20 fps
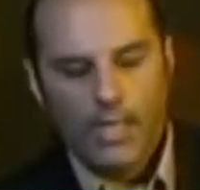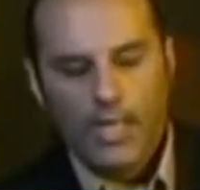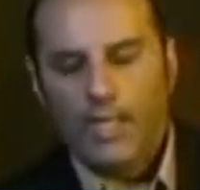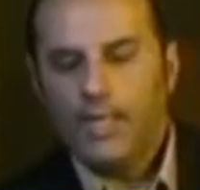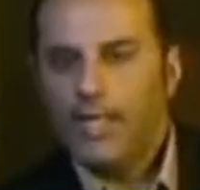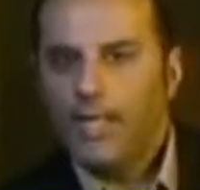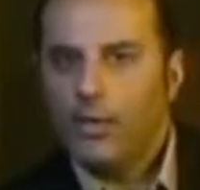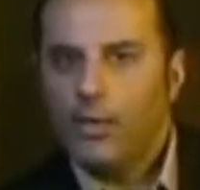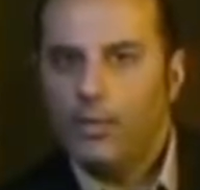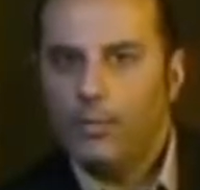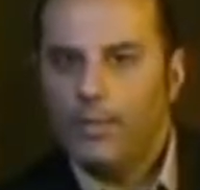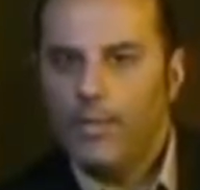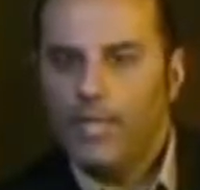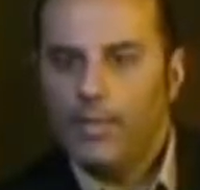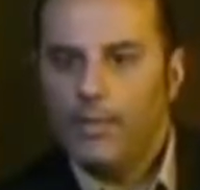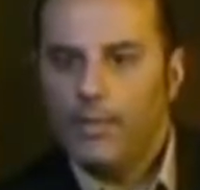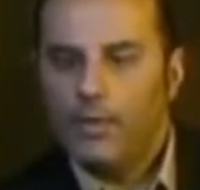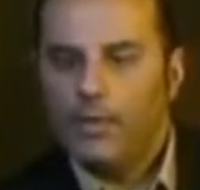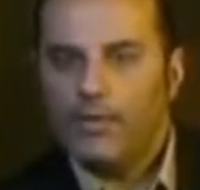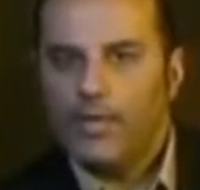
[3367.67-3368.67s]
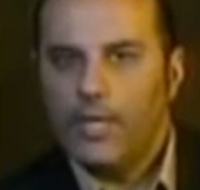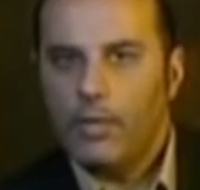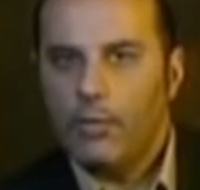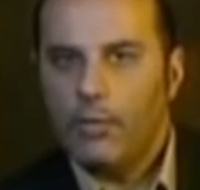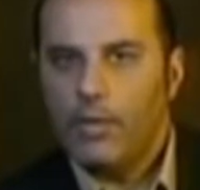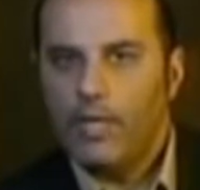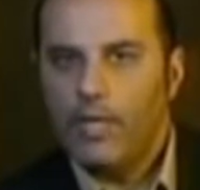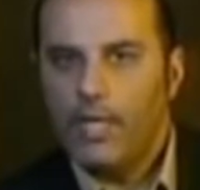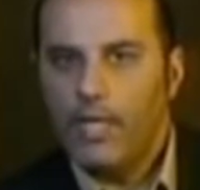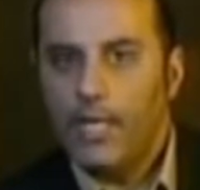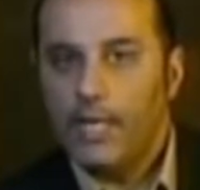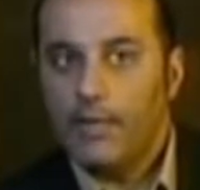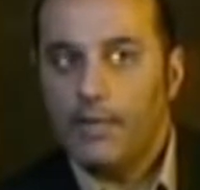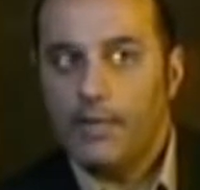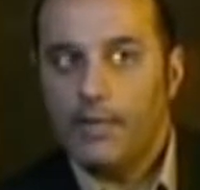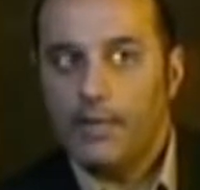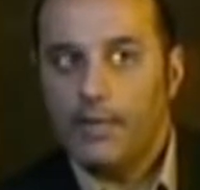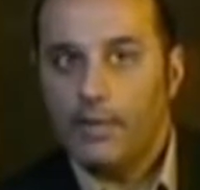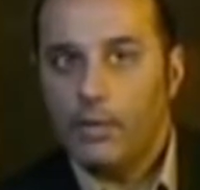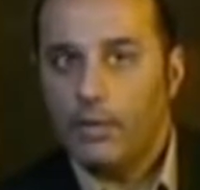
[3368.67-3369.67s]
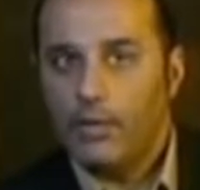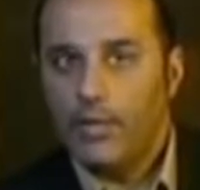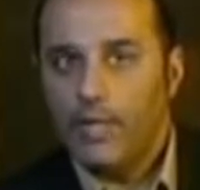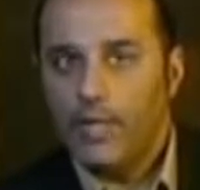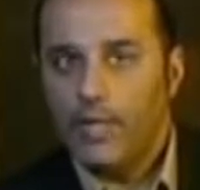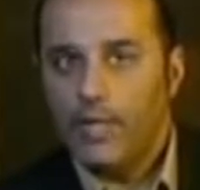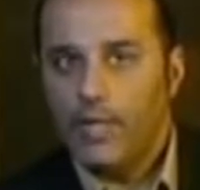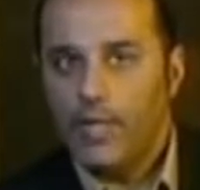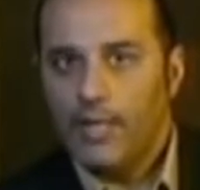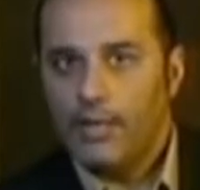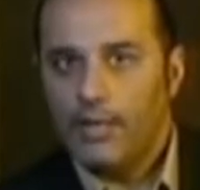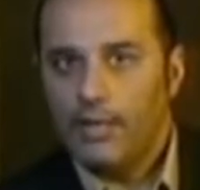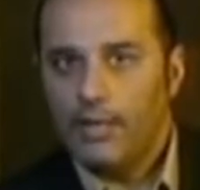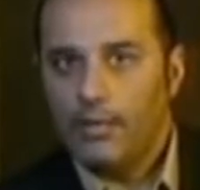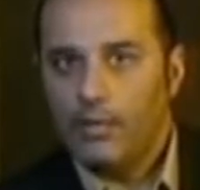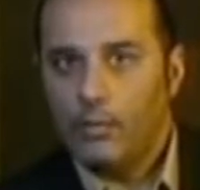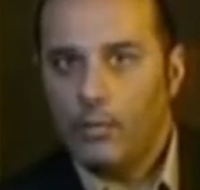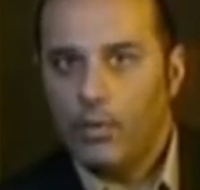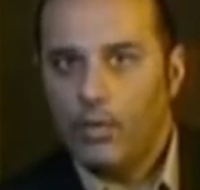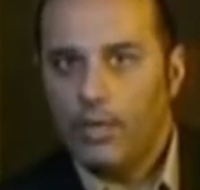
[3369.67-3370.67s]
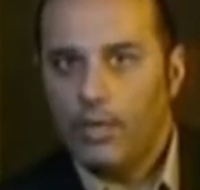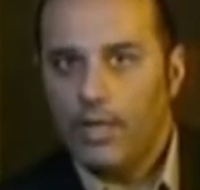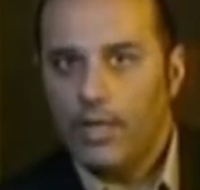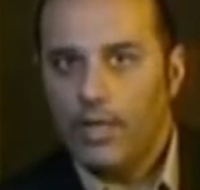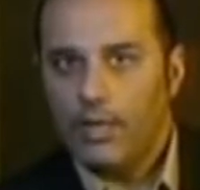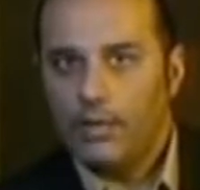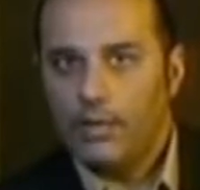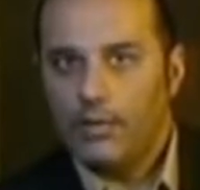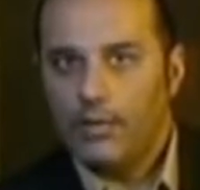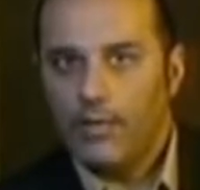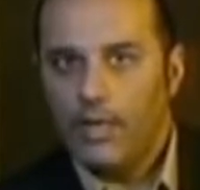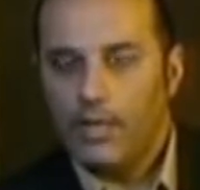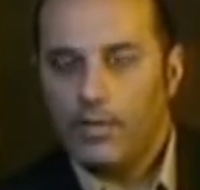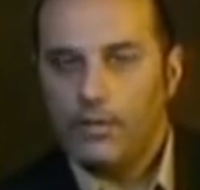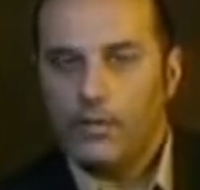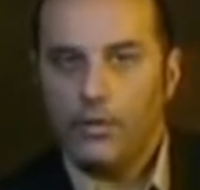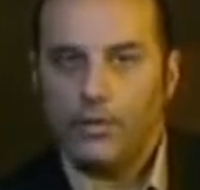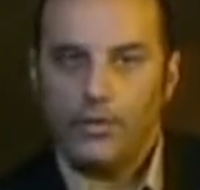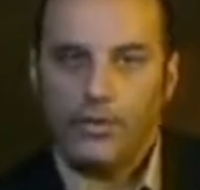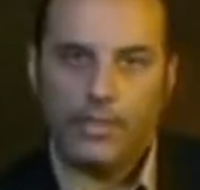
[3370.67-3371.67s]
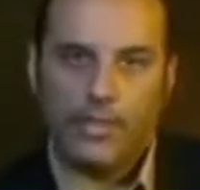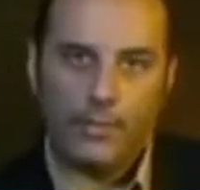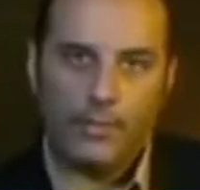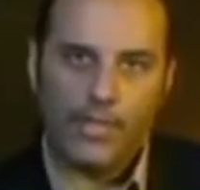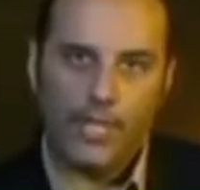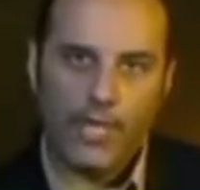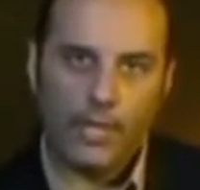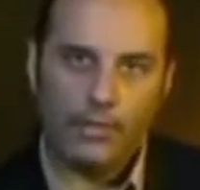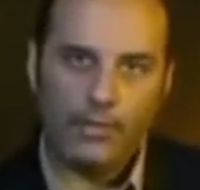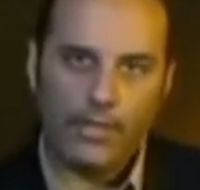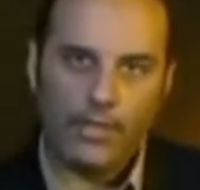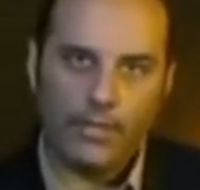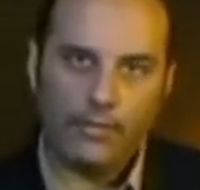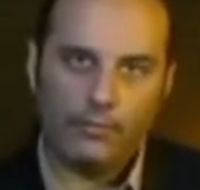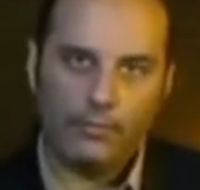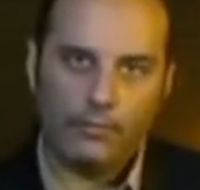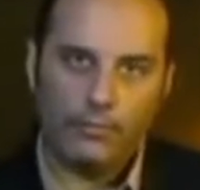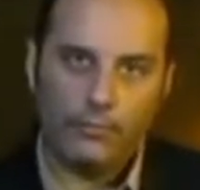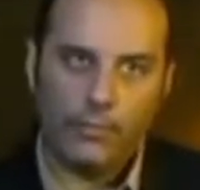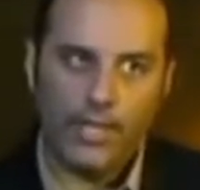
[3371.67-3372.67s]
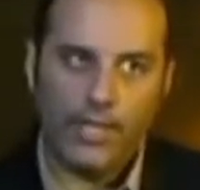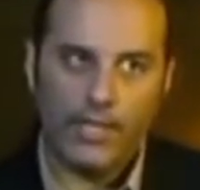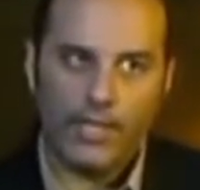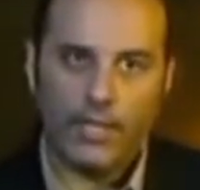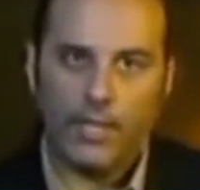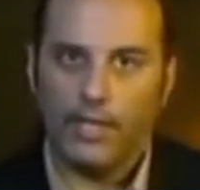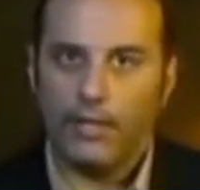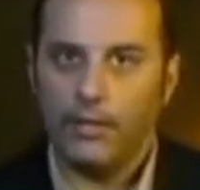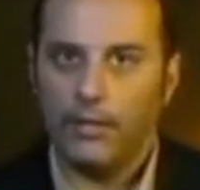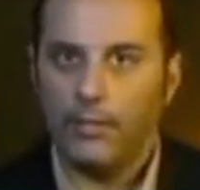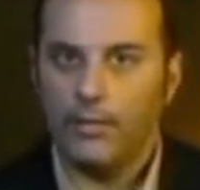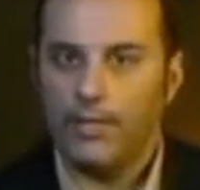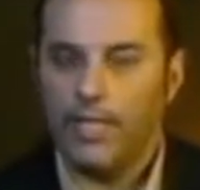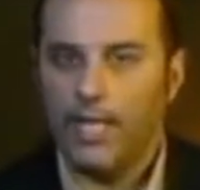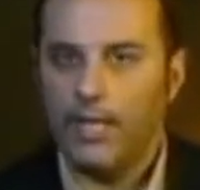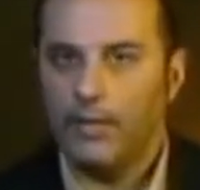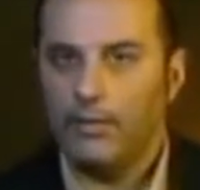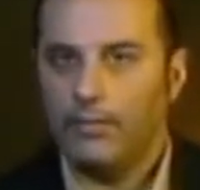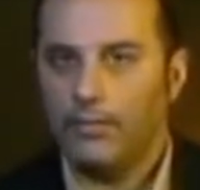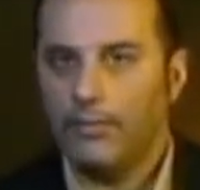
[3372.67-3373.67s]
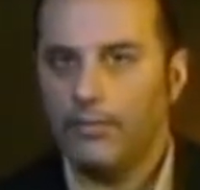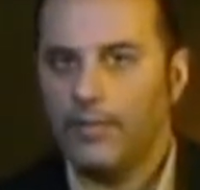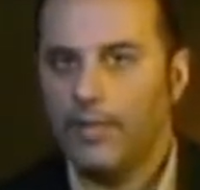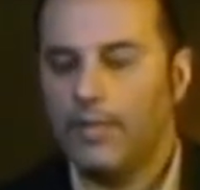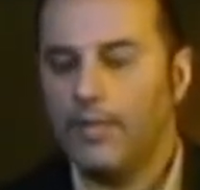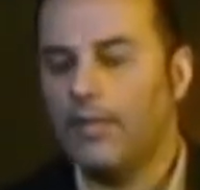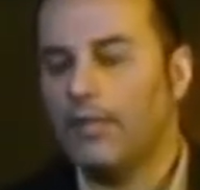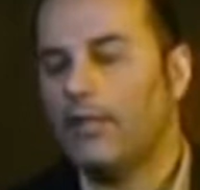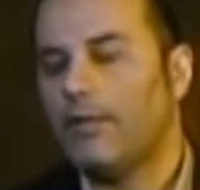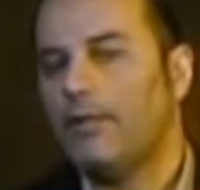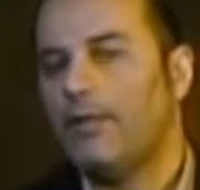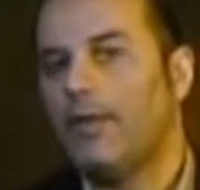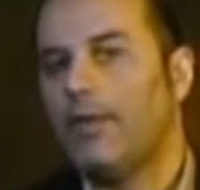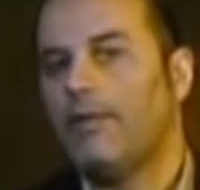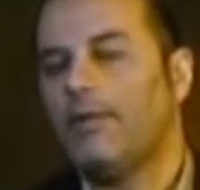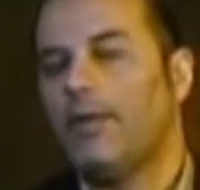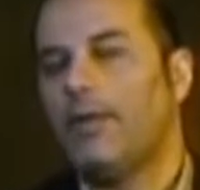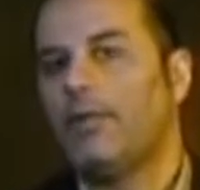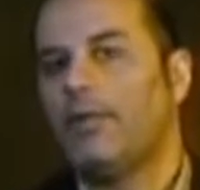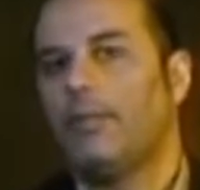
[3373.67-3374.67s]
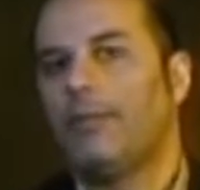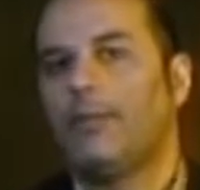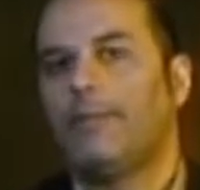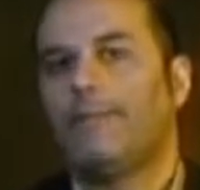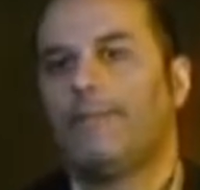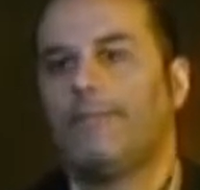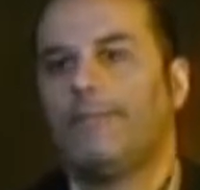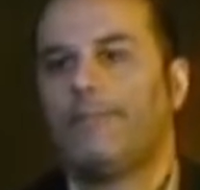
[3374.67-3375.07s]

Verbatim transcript: And that could be because they realized that those Atlantean warlocks of theirs could still be out there, ready to hunt them down, and that they're very vulnerable.